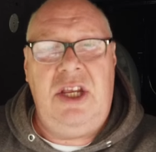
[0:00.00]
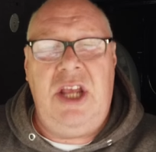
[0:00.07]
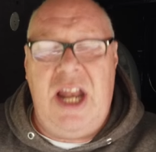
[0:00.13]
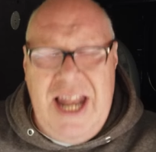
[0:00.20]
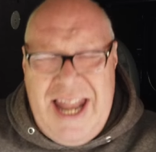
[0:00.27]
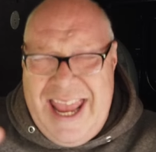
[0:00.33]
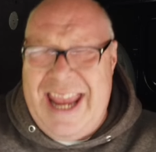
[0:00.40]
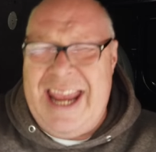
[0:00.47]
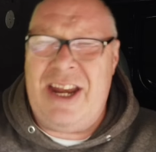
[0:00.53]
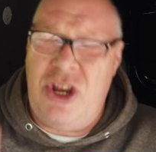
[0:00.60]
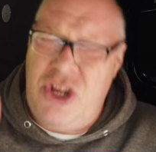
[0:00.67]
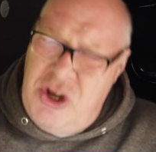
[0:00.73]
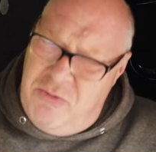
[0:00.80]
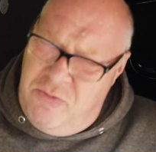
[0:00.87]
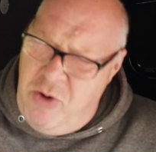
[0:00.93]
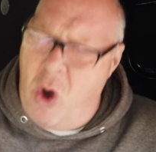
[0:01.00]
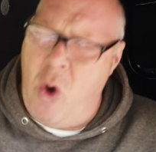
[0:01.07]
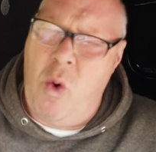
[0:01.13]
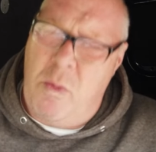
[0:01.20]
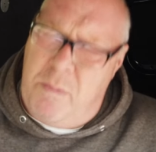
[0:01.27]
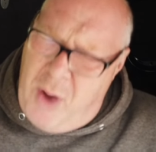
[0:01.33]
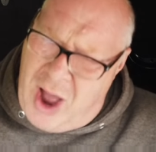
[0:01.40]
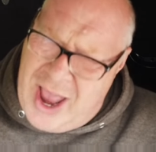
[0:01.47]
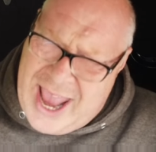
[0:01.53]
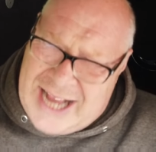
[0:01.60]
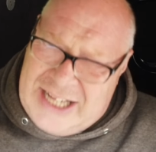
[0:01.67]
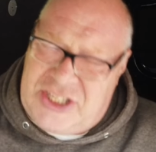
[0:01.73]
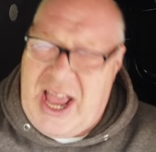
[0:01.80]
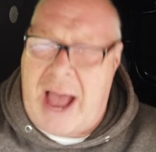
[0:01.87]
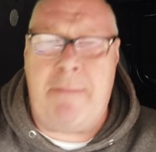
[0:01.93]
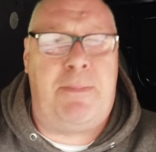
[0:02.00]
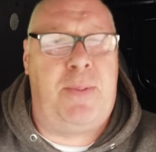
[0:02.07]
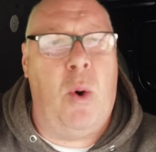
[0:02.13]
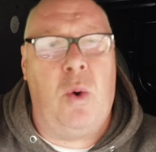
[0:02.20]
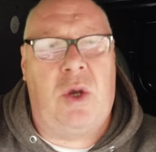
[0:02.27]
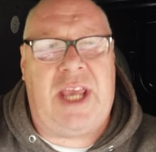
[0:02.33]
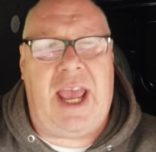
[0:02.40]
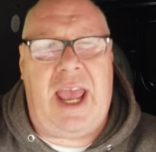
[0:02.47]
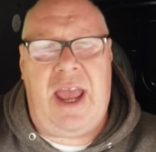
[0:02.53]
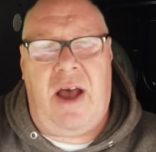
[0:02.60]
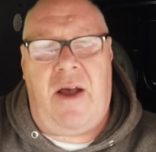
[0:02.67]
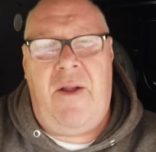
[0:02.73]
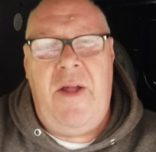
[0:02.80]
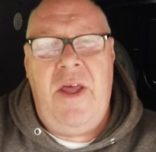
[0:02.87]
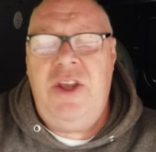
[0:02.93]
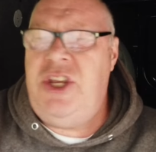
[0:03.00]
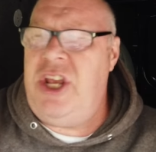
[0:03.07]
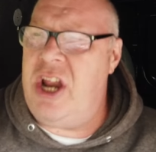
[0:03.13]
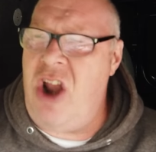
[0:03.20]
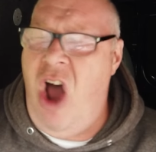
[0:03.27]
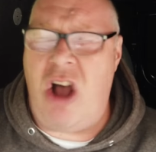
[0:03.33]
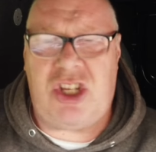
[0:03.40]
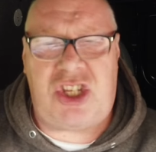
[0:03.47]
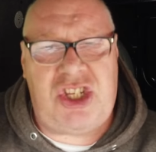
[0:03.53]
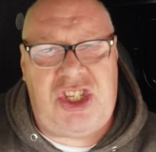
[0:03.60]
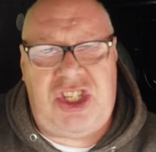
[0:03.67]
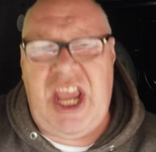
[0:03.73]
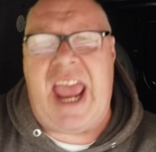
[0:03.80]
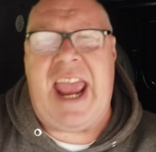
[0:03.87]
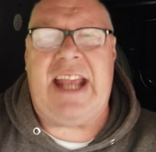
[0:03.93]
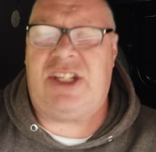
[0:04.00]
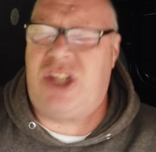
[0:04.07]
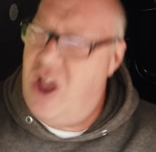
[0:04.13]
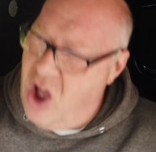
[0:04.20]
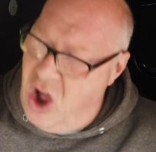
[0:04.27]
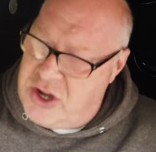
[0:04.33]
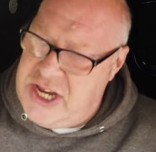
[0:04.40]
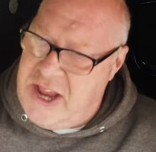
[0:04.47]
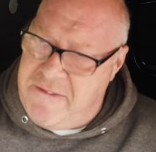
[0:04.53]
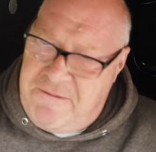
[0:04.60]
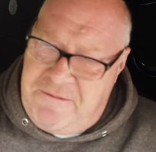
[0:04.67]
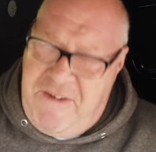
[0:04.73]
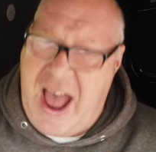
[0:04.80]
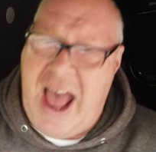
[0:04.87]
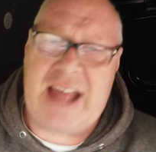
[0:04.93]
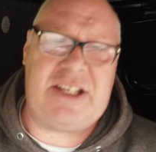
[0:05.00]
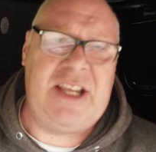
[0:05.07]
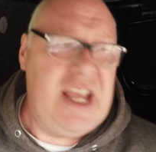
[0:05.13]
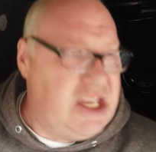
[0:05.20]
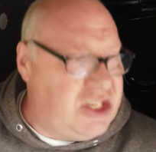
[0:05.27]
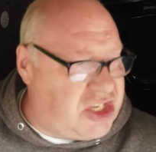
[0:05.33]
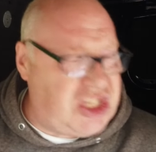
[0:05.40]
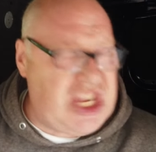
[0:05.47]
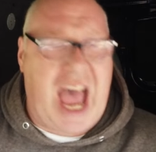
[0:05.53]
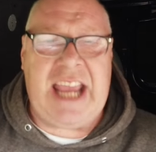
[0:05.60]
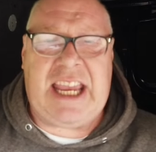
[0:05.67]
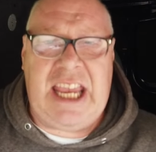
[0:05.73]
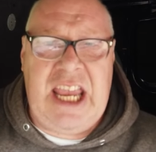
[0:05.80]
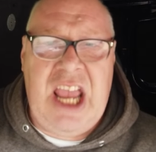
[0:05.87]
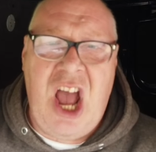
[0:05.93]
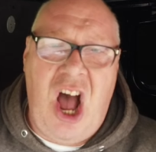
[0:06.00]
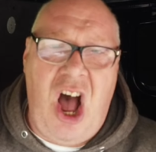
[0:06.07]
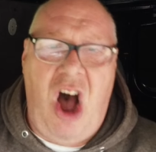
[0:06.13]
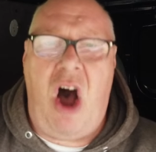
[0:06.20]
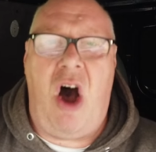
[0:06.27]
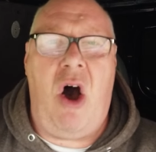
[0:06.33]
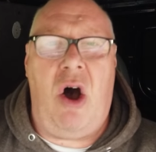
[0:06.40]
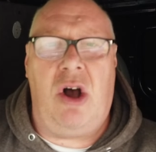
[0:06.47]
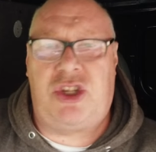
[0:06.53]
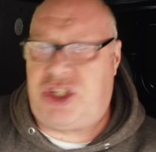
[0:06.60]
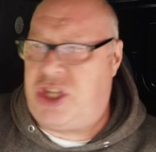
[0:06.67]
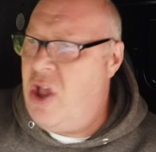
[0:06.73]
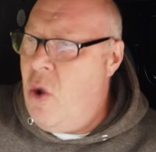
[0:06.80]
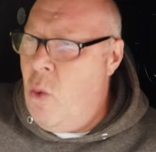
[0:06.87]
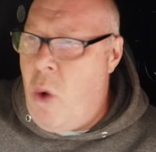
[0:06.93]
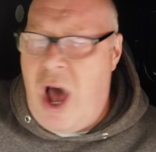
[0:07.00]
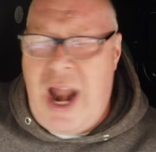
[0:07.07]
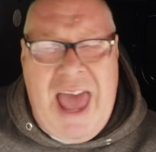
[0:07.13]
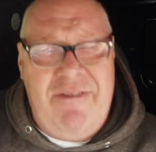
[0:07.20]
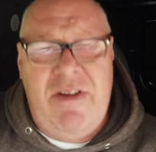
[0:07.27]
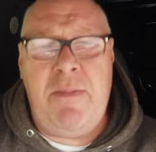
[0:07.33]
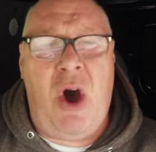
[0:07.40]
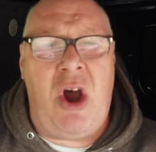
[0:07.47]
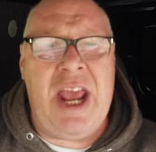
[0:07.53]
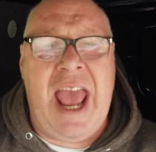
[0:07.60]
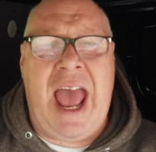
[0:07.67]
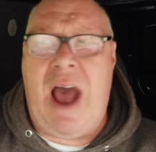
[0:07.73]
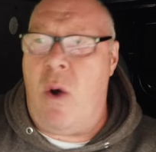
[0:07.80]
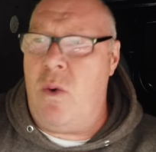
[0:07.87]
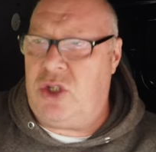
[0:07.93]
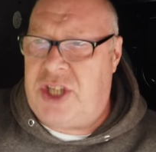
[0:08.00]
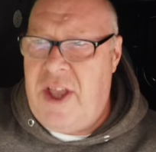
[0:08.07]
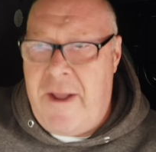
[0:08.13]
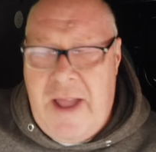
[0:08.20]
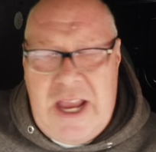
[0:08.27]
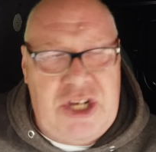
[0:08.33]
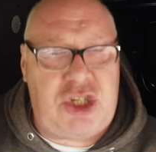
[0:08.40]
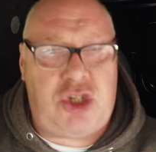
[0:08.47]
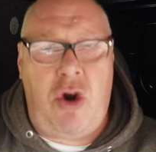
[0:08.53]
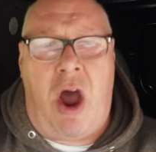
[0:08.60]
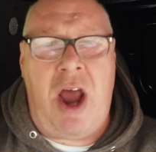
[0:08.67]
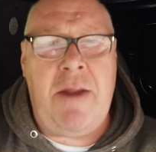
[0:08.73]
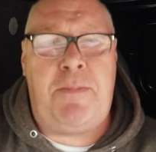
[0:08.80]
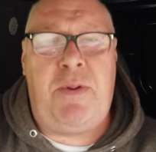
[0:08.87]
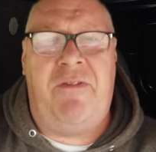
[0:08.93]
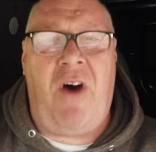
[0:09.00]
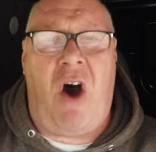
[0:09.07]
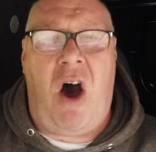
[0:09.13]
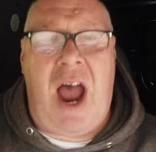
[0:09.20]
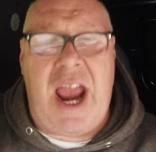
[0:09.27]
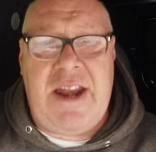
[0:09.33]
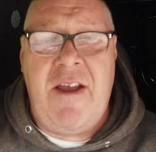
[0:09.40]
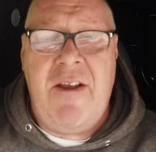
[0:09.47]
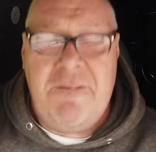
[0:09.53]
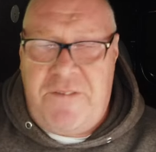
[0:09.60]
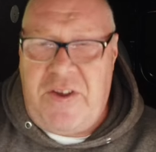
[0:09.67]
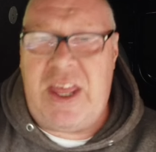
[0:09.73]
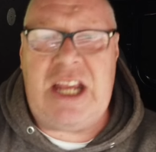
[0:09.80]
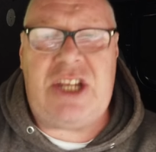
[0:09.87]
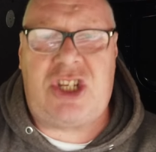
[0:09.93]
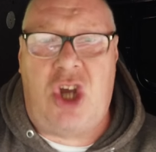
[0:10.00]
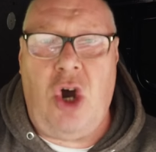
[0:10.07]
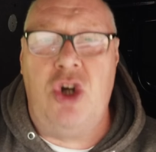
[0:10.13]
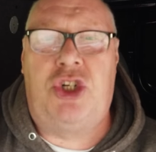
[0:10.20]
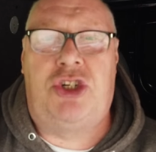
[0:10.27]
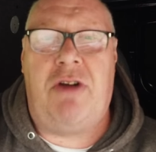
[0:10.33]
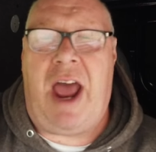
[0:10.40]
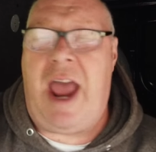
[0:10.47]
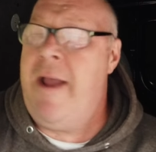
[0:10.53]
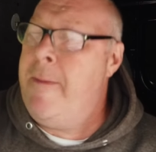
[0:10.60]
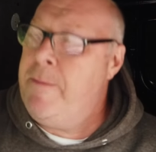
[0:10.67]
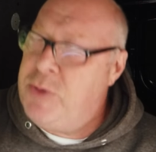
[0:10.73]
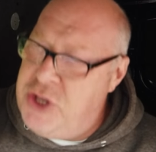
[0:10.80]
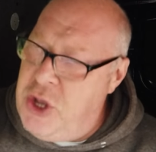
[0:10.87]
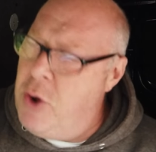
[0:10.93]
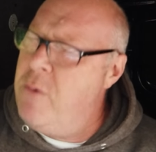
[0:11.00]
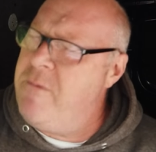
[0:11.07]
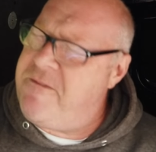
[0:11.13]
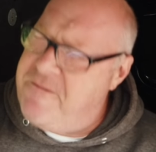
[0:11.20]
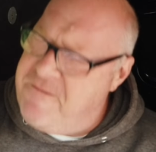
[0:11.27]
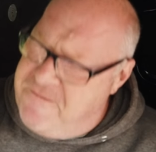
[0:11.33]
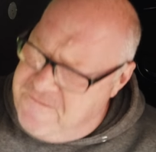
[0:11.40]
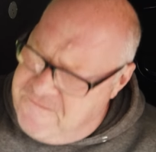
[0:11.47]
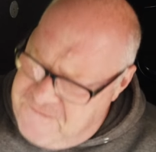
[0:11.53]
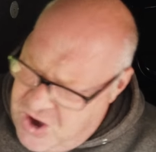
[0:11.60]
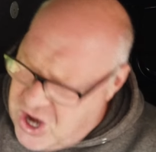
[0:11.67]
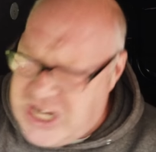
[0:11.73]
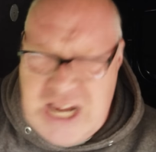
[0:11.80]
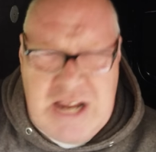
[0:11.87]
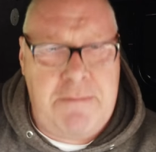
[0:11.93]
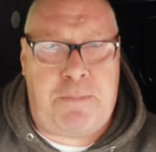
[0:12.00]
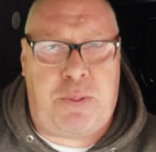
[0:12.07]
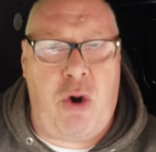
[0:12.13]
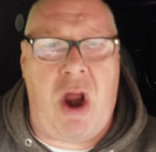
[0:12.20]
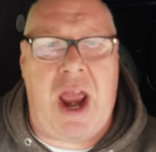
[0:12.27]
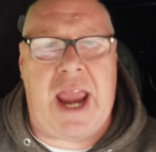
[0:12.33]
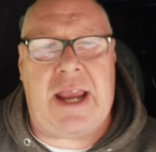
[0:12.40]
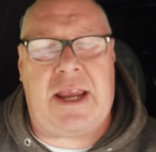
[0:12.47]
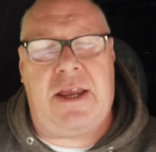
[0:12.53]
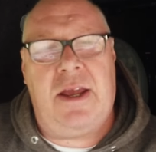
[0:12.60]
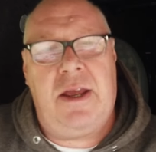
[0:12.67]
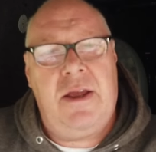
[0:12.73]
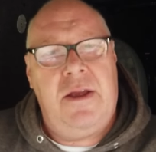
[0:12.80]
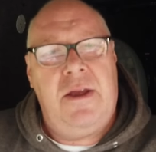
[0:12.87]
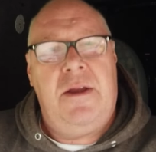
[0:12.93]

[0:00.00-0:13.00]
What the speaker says: You lead and you rule by example, Kier. You do not sit on your fat, saggy arse while everybody else is trying to provide for this country, you fucking prick.